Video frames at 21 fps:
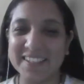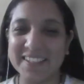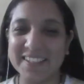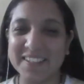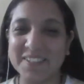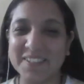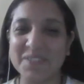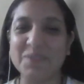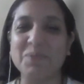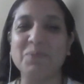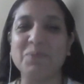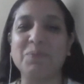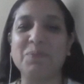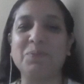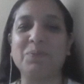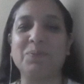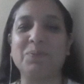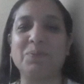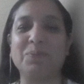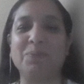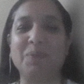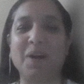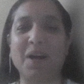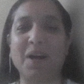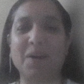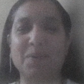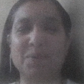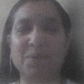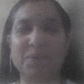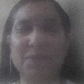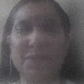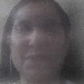Wonderful.
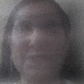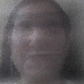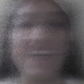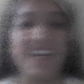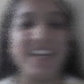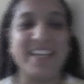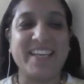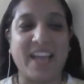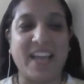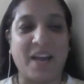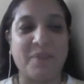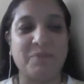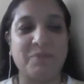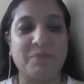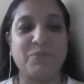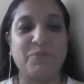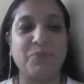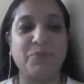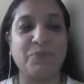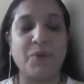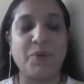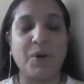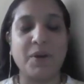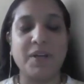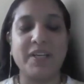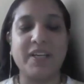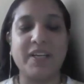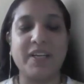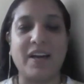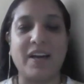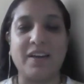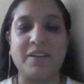Okay. Yeah. For
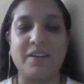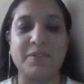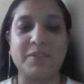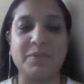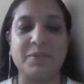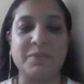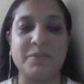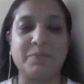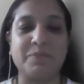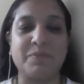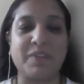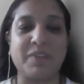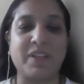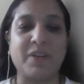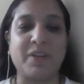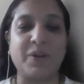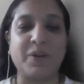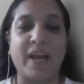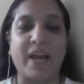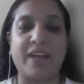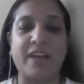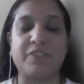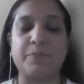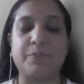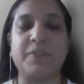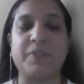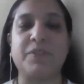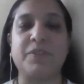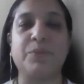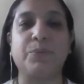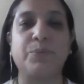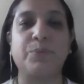as per
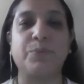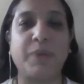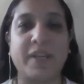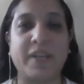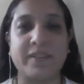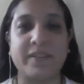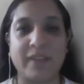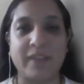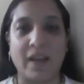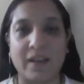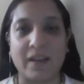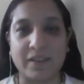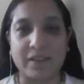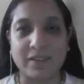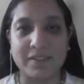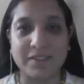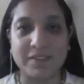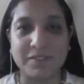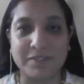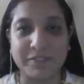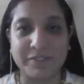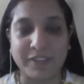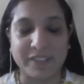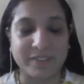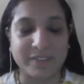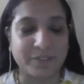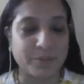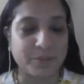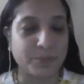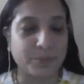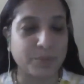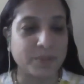the Vesak
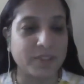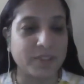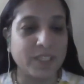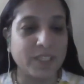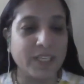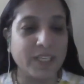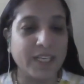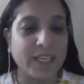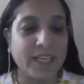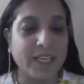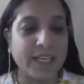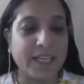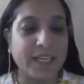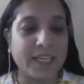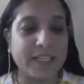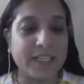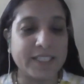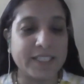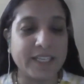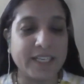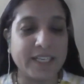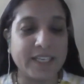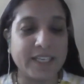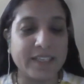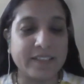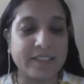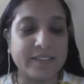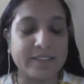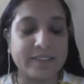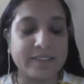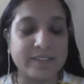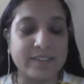festival, it
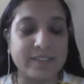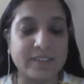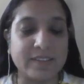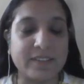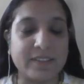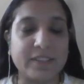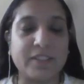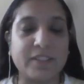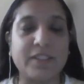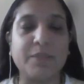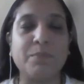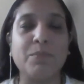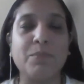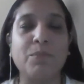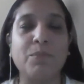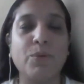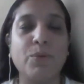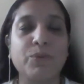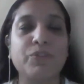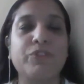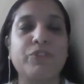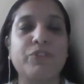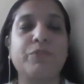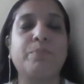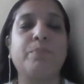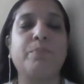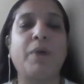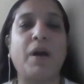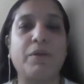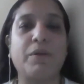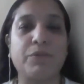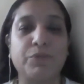is the most
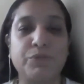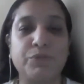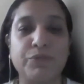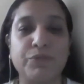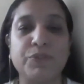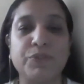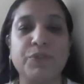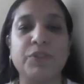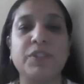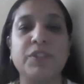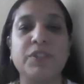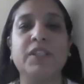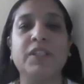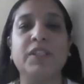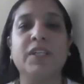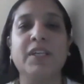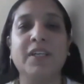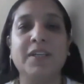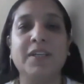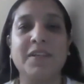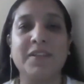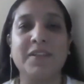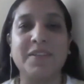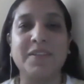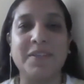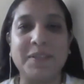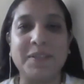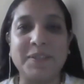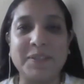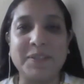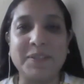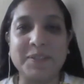powerful,
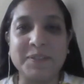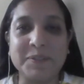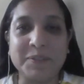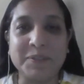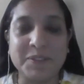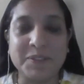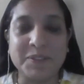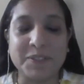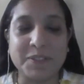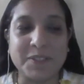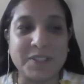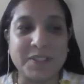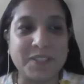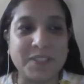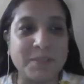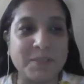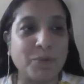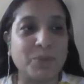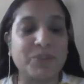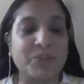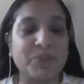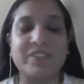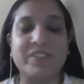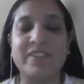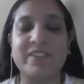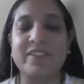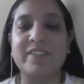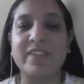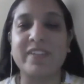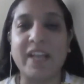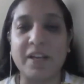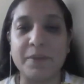uh, the most
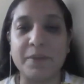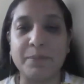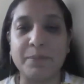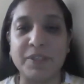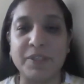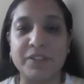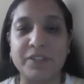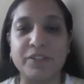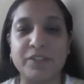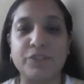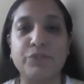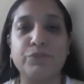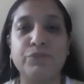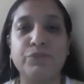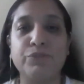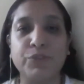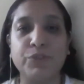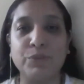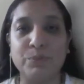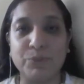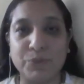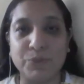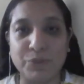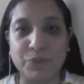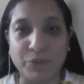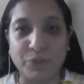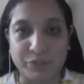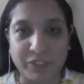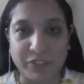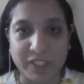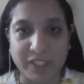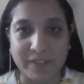celebrated full moon
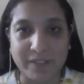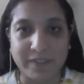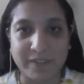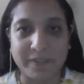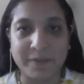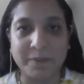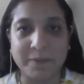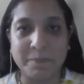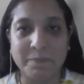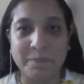of the year.